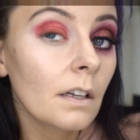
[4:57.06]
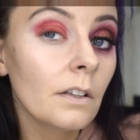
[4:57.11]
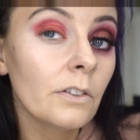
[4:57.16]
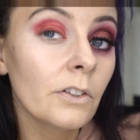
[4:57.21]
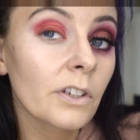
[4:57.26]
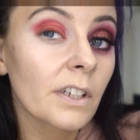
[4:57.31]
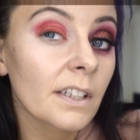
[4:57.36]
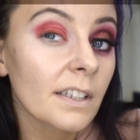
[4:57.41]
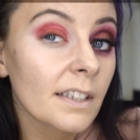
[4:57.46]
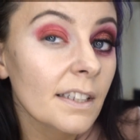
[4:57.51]

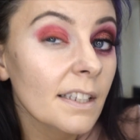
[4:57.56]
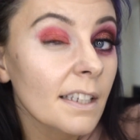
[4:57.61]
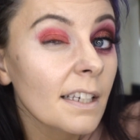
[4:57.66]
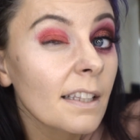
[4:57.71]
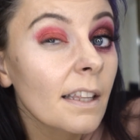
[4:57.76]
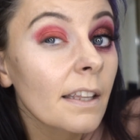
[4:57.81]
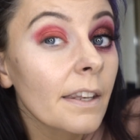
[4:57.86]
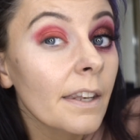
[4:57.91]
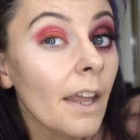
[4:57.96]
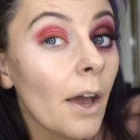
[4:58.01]
You can see
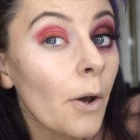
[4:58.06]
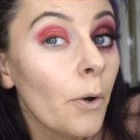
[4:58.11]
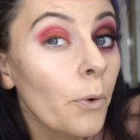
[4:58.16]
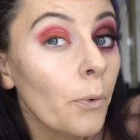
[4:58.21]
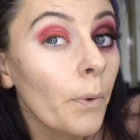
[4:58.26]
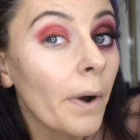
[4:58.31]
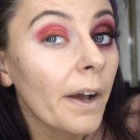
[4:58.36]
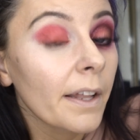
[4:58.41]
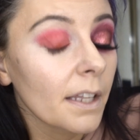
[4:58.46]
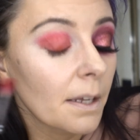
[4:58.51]
that now
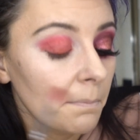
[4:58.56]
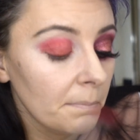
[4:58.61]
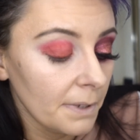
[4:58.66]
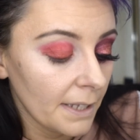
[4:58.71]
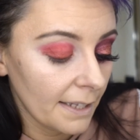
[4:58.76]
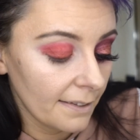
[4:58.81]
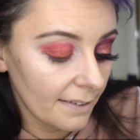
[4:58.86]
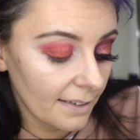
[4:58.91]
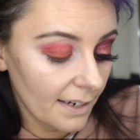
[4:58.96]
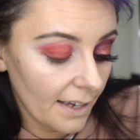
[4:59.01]
while I'm
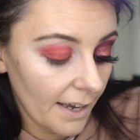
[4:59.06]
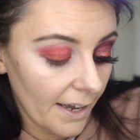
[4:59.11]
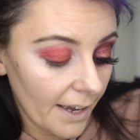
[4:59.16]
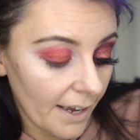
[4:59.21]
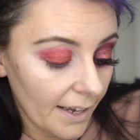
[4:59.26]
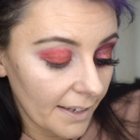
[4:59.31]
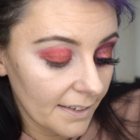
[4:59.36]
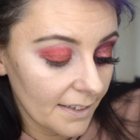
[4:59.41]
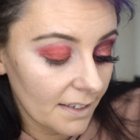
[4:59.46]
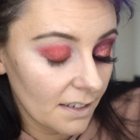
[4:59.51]
blending it,
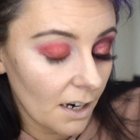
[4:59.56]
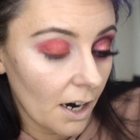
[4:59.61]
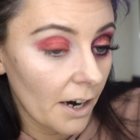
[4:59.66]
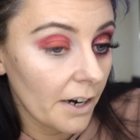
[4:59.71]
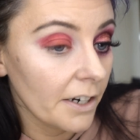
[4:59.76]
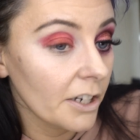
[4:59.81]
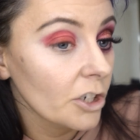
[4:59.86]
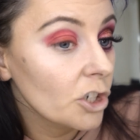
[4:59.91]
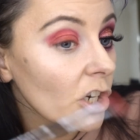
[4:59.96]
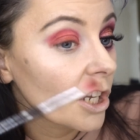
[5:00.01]
it is
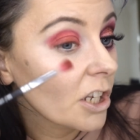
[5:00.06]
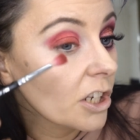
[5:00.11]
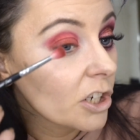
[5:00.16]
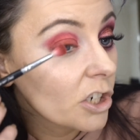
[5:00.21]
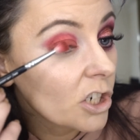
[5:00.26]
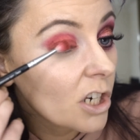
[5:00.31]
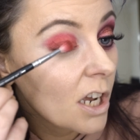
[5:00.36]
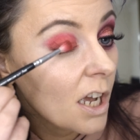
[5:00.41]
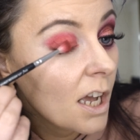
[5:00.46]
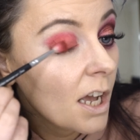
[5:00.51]
starting to
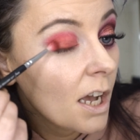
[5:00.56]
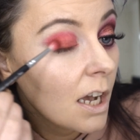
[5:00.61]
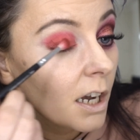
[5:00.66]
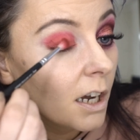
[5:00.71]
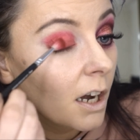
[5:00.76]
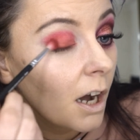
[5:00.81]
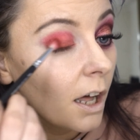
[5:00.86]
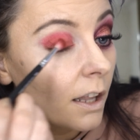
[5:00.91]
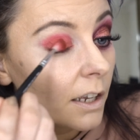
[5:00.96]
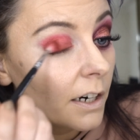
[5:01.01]
change
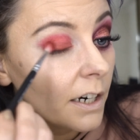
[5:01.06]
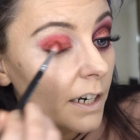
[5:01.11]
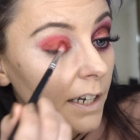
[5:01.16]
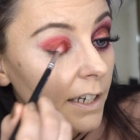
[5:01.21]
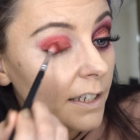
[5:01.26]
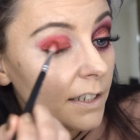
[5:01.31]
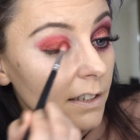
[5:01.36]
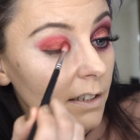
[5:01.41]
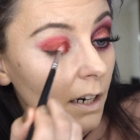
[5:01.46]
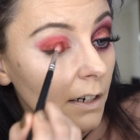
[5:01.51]
colour.
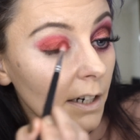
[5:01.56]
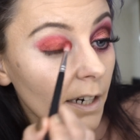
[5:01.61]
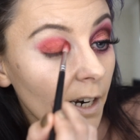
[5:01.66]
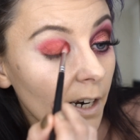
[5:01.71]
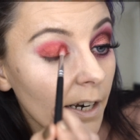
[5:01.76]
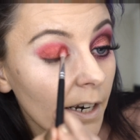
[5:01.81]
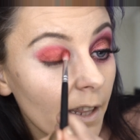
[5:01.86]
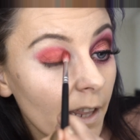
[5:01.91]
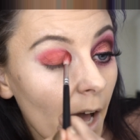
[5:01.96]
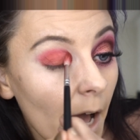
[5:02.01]
It is turning
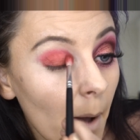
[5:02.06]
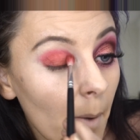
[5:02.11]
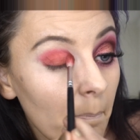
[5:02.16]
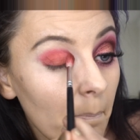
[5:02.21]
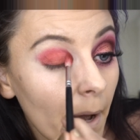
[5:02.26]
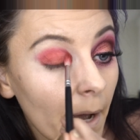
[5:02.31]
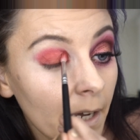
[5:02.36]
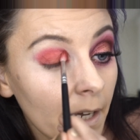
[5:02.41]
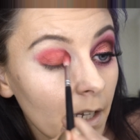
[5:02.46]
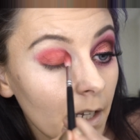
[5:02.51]
into that
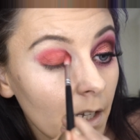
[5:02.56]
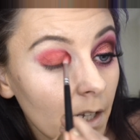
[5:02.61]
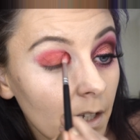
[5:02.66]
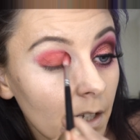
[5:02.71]
pink.